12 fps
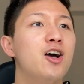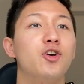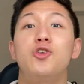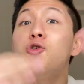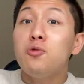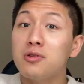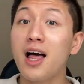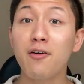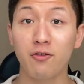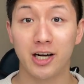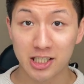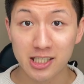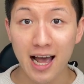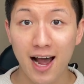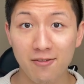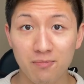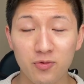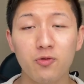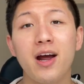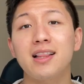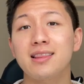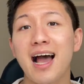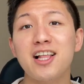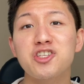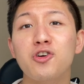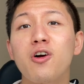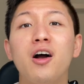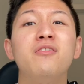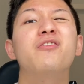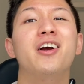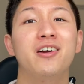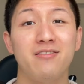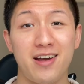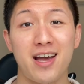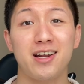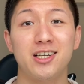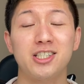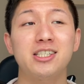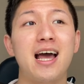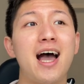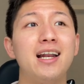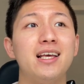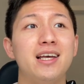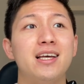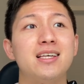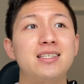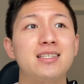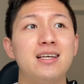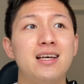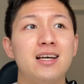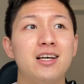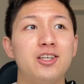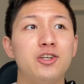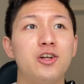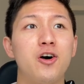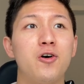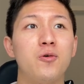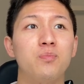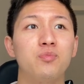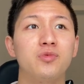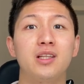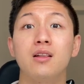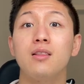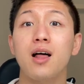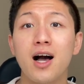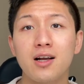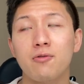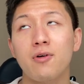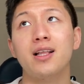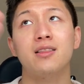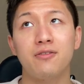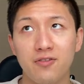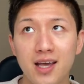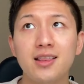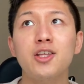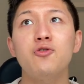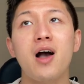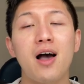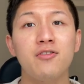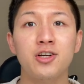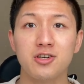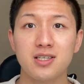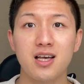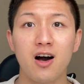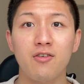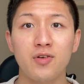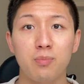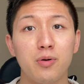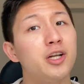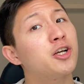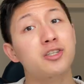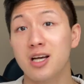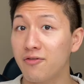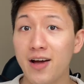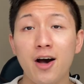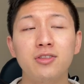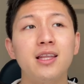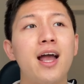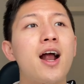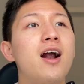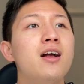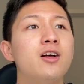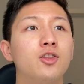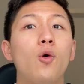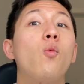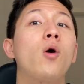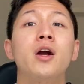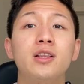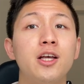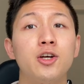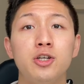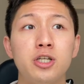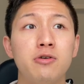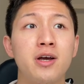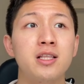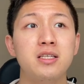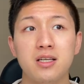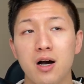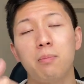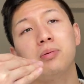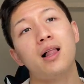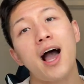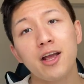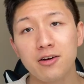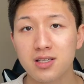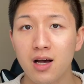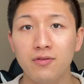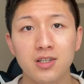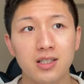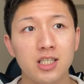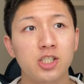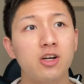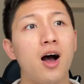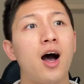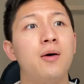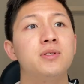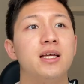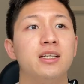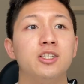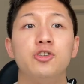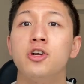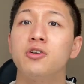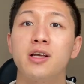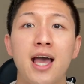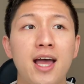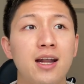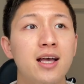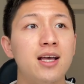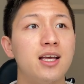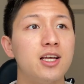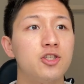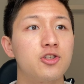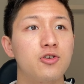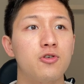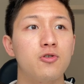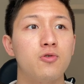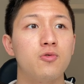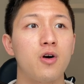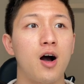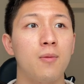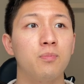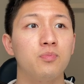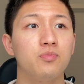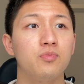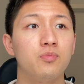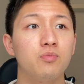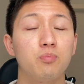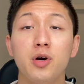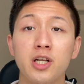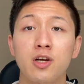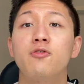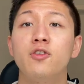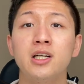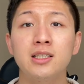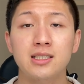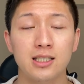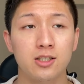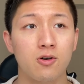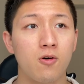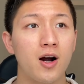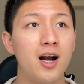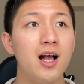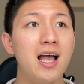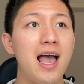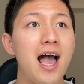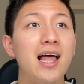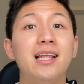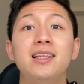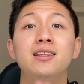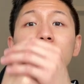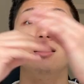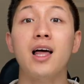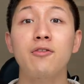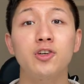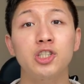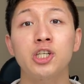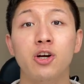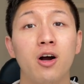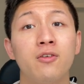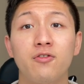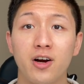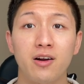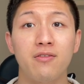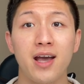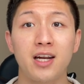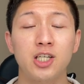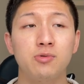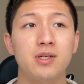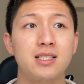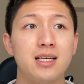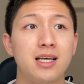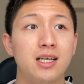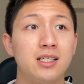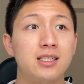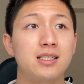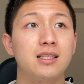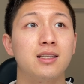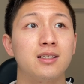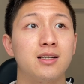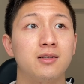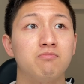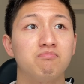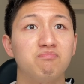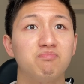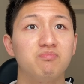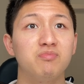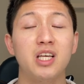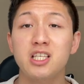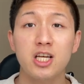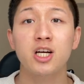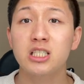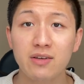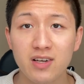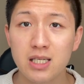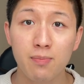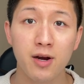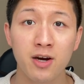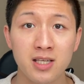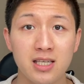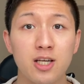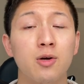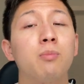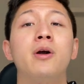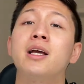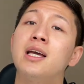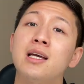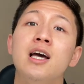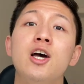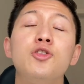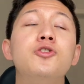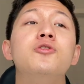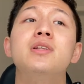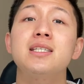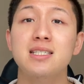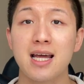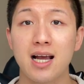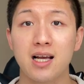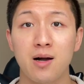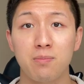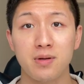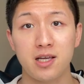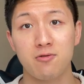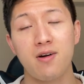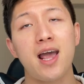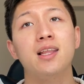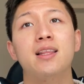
You leverage that, right? That's your unfair advantage. That is, you know, the luck, right? The faith that you have in yourself and putting yourself out there, the work that you're doing to apply yourself to these jobs and, you know, get into um, putting your foot into the door and then leveraging your unfair advantage, which is the the years of experience that you're bringing to this tech company, right?